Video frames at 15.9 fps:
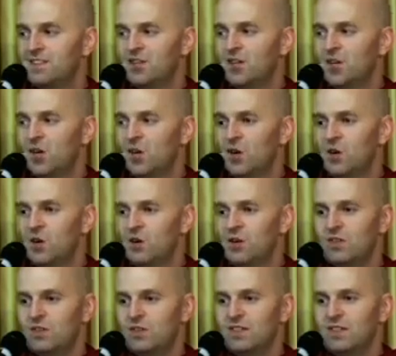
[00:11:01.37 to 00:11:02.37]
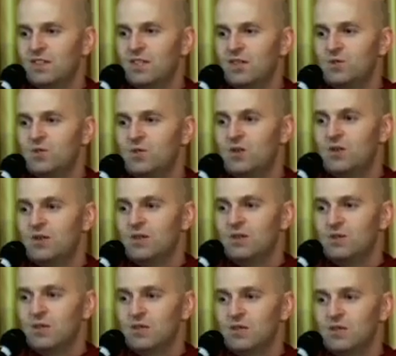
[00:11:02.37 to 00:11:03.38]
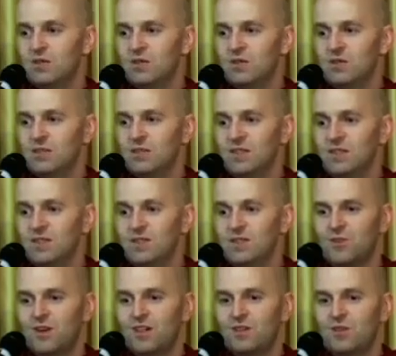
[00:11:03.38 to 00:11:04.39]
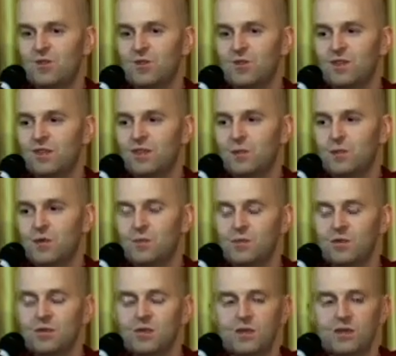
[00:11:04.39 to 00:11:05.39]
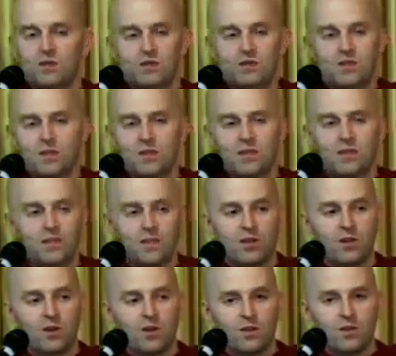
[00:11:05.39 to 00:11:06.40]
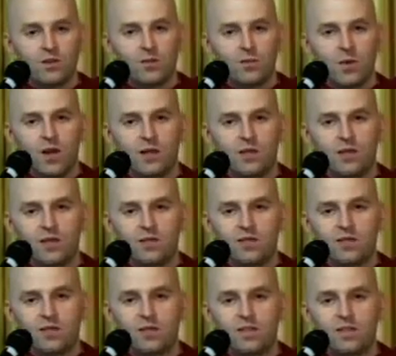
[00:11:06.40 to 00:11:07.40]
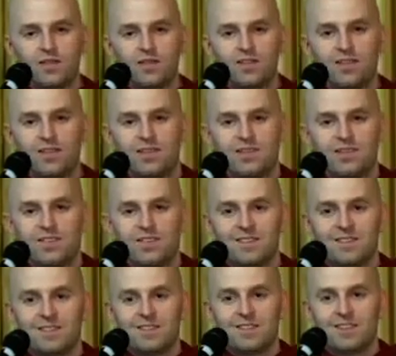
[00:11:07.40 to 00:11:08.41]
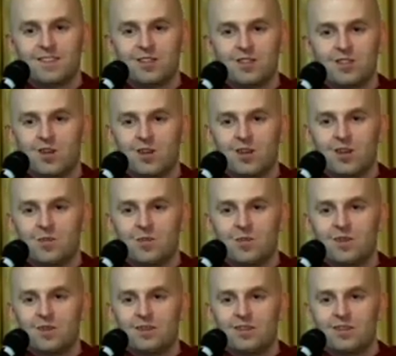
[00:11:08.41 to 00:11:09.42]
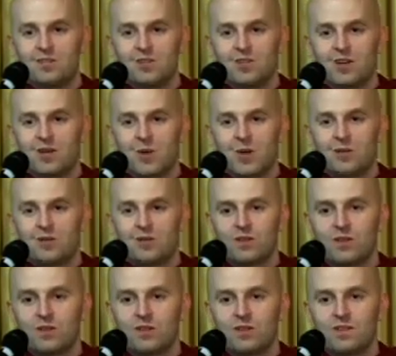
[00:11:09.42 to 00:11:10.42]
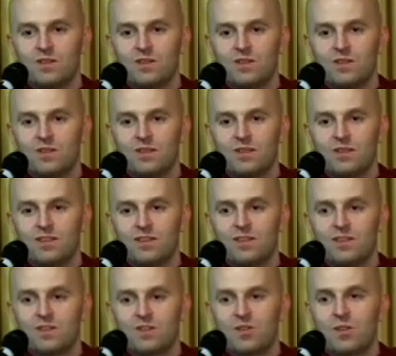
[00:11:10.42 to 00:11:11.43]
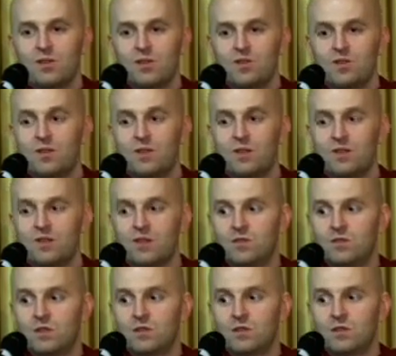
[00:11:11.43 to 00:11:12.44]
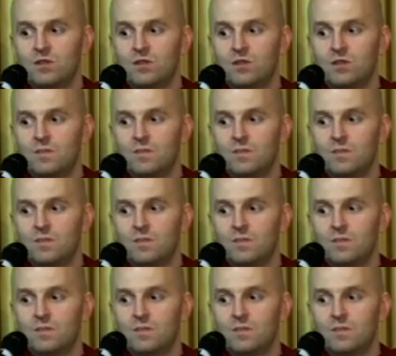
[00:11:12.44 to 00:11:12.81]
No, he was nervous. Right? Ordinary people, they don't suddenly get called to the palace to get a job offer. So he was very nervous.